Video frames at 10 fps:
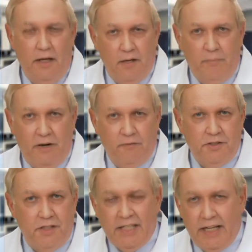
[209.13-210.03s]
in a
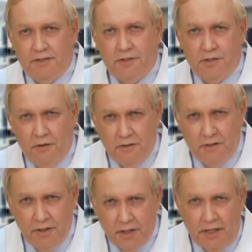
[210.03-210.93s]
beverage that tastes so
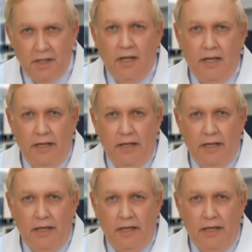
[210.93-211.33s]
good,